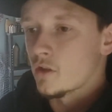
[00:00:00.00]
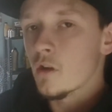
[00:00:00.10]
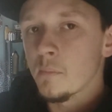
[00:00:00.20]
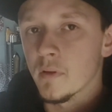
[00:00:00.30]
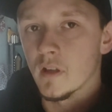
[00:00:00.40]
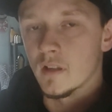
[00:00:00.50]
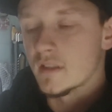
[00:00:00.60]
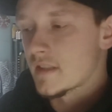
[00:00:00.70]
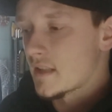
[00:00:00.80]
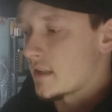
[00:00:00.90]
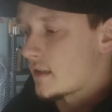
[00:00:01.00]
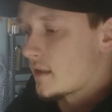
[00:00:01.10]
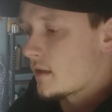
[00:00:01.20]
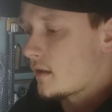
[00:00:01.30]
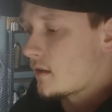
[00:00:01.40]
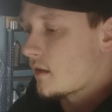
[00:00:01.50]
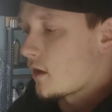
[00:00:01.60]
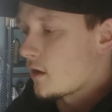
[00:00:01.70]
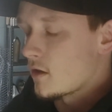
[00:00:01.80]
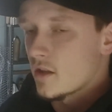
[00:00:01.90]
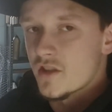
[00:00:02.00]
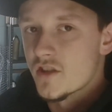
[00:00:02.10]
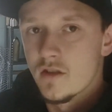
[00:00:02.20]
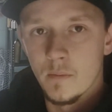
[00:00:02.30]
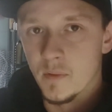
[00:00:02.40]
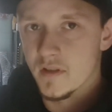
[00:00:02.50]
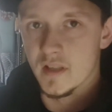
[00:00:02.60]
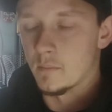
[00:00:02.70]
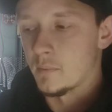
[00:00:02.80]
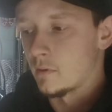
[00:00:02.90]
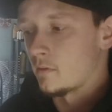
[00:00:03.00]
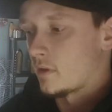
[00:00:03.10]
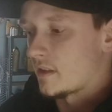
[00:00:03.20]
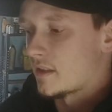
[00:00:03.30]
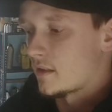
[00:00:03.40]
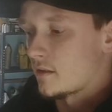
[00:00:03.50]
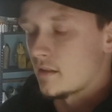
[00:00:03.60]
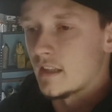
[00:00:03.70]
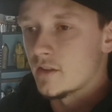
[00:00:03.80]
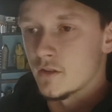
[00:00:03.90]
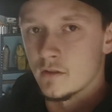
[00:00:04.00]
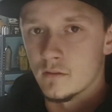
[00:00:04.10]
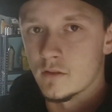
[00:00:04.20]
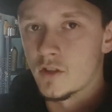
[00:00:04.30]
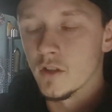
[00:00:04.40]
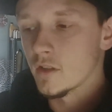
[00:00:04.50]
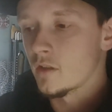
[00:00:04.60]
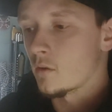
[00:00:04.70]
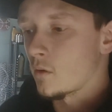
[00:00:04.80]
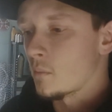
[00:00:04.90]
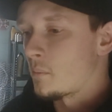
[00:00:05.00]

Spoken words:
glow plugs are super simple. They're either good or